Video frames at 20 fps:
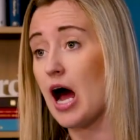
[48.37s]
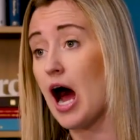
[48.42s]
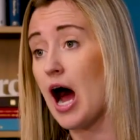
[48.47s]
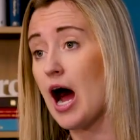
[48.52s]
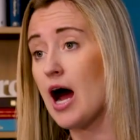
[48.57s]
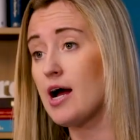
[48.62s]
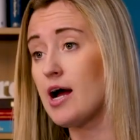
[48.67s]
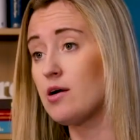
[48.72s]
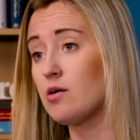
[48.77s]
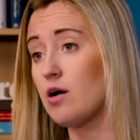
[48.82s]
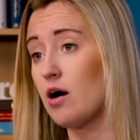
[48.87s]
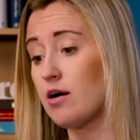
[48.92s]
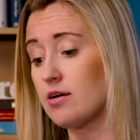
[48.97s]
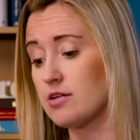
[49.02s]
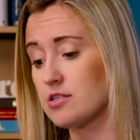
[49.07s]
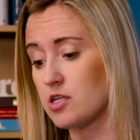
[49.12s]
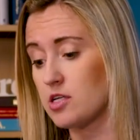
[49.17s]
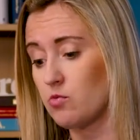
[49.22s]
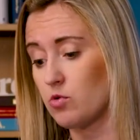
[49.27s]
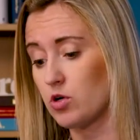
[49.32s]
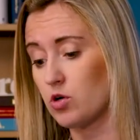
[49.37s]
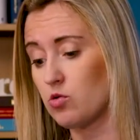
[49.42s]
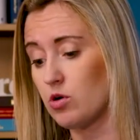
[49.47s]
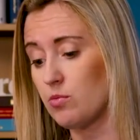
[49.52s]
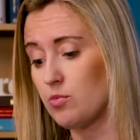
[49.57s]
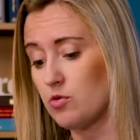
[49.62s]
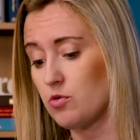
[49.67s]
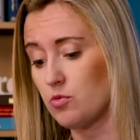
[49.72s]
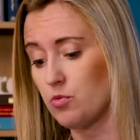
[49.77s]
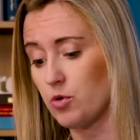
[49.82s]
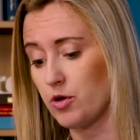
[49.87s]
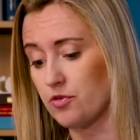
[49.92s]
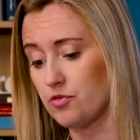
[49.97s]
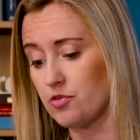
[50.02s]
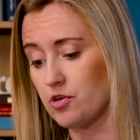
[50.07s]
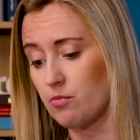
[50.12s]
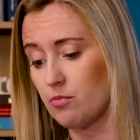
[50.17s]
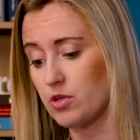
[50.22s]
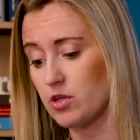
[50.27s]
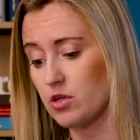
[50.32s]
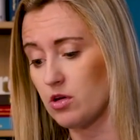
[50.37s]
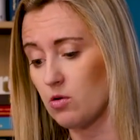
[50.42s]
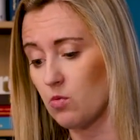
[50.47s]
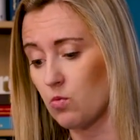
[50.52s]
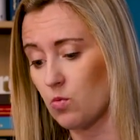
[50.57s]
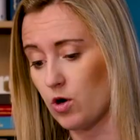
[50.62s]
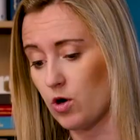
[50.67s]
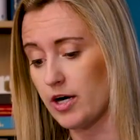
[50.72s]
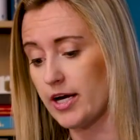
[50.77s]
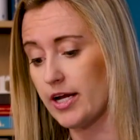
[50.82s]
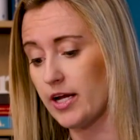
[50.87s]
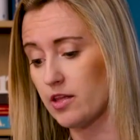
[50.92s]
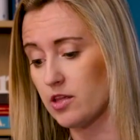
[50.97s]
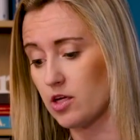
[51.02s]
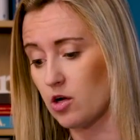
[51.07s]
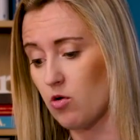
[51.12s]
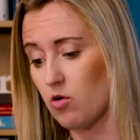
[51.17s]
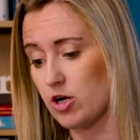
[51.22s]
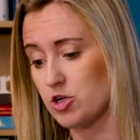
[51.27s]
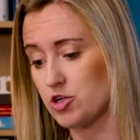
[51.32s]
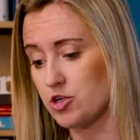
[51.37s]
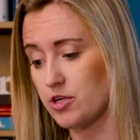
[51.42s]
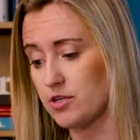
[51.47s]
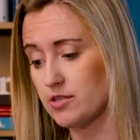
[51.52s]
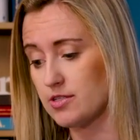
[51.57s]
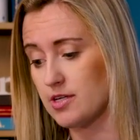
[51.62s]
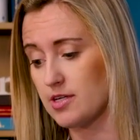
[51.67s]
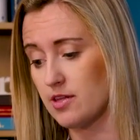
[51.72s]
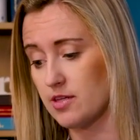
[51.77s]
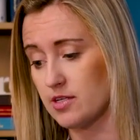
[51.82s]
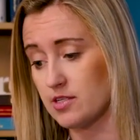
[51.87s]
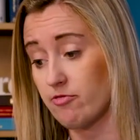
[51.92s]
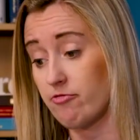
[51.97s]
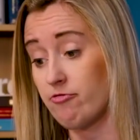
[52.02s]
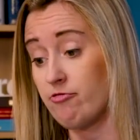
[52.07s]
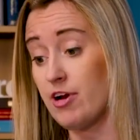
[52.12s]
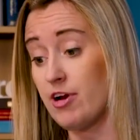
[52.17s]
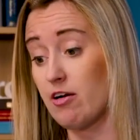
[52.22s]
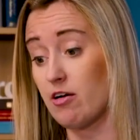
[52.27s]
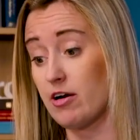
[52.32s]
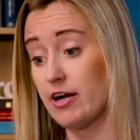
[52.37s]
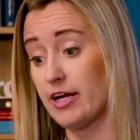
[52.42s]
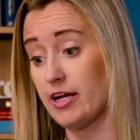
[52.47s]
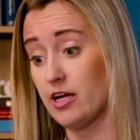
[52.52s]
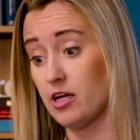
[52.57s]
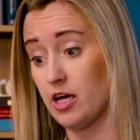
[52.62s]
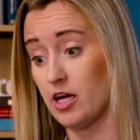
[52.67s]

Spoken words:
I honestly would quibble with some of the wording in the questions in this very